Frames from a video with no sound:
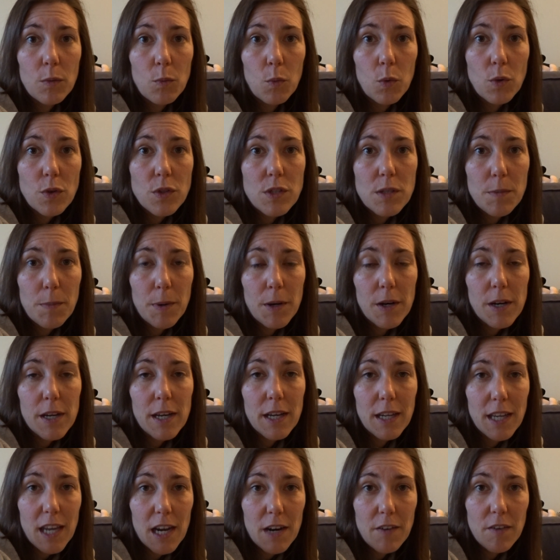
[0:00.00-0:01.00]
want to buy
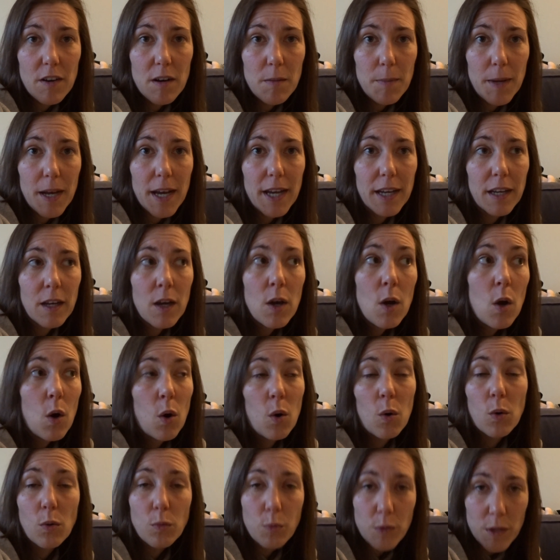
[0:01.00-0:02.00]
a carrier bag,
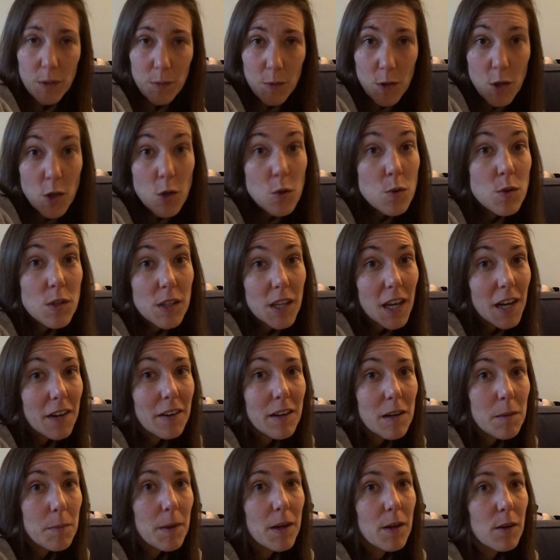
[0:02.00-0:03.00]
or we don't use a
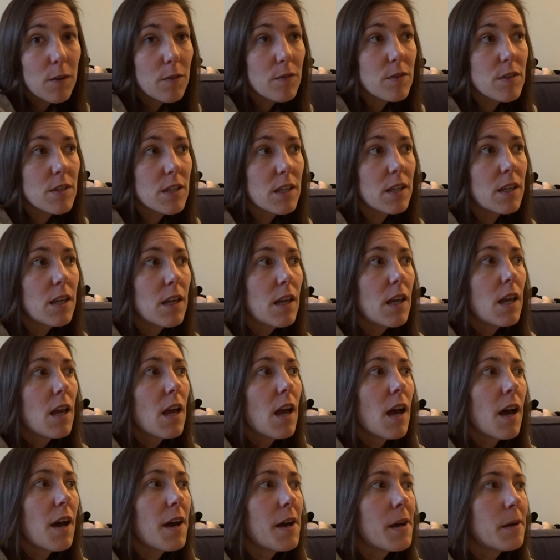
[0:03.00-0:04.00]
carrier bag obviously,
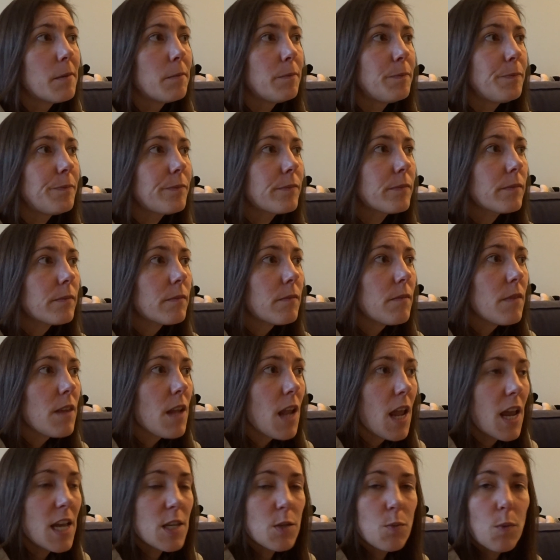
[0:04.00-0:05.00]

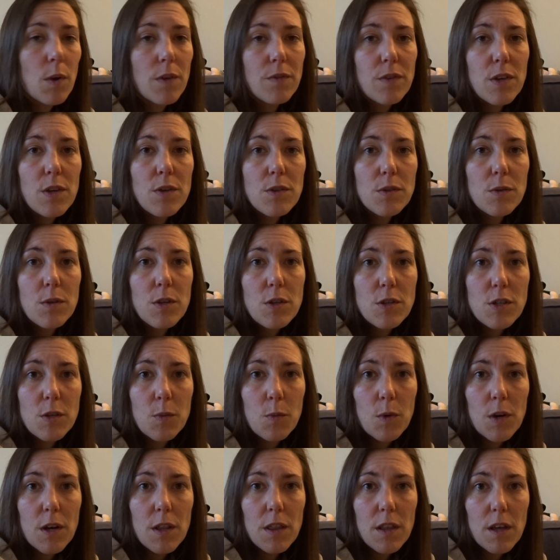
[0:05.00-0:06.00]
is one of using
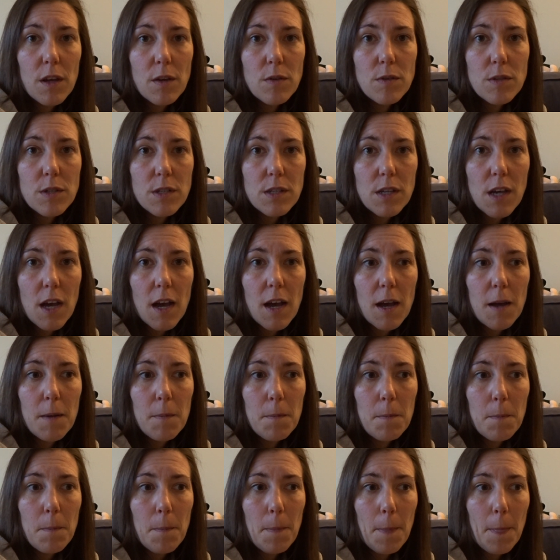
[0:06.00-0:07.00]
one of those
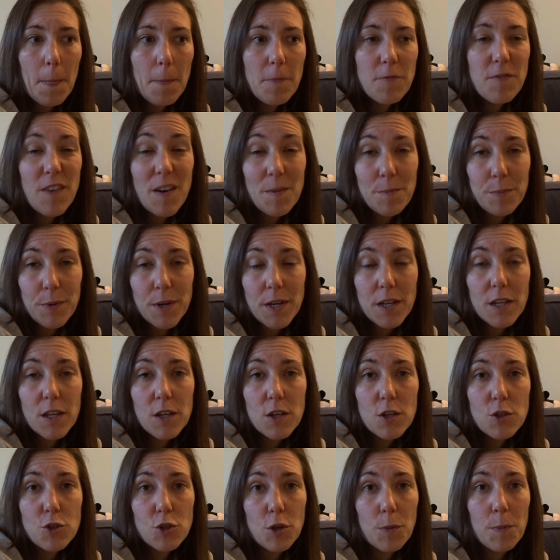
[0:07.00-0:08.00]
fabric
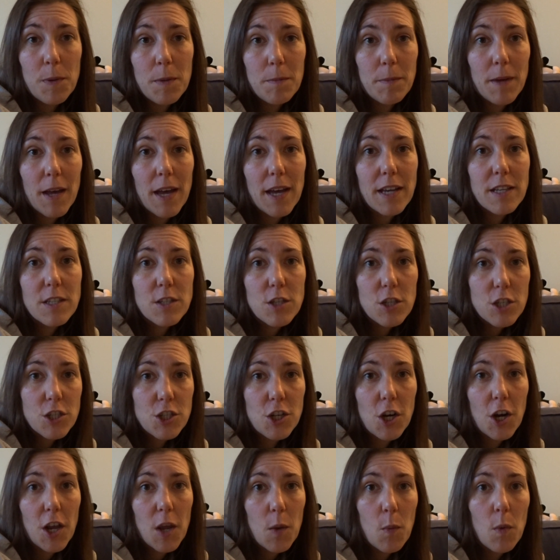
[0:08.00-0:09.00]
shopping bags, just
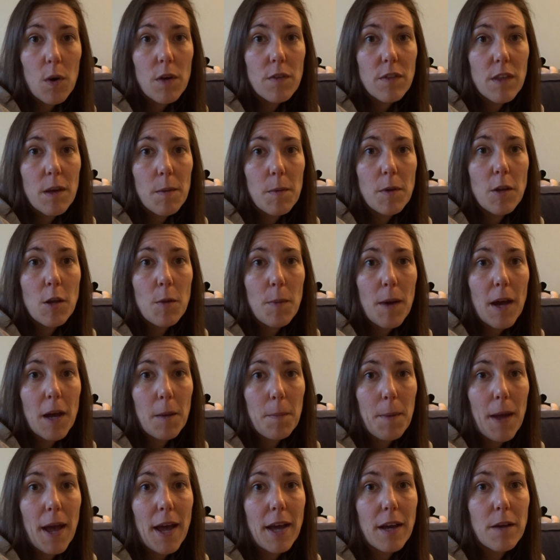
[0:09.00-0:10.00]
chucking one of them in your
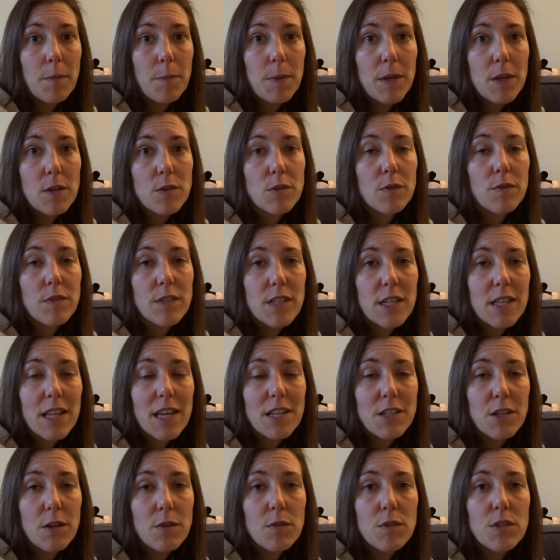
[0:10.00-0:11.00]
backpack, because obviously they
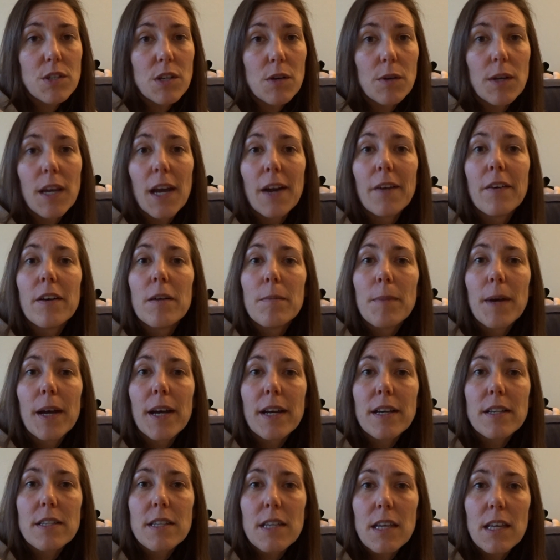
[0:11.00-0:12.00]
don't sell carrier
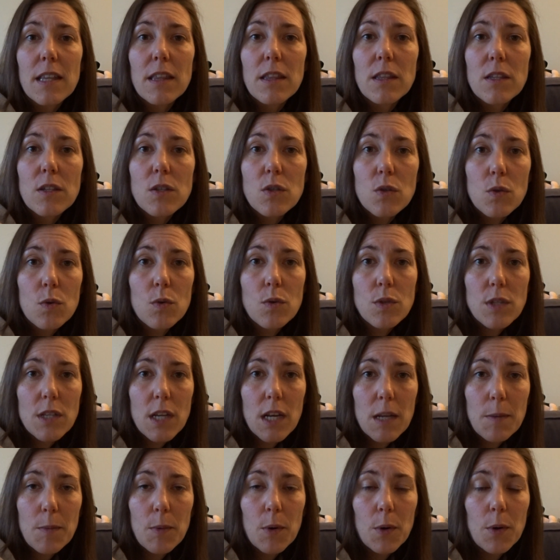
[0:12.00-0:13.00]
bags in the stores
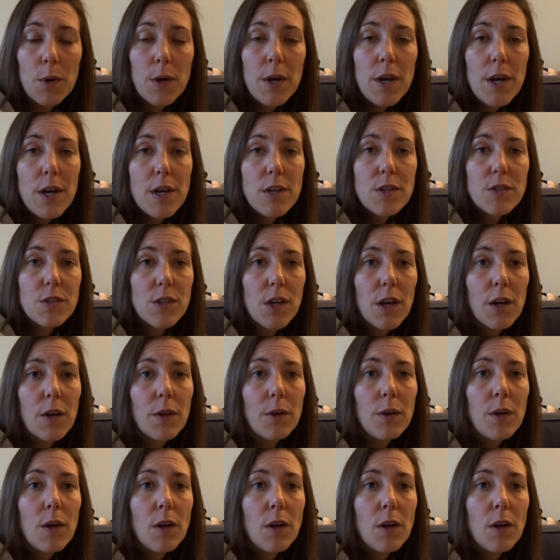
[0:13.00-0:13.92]
anymore, so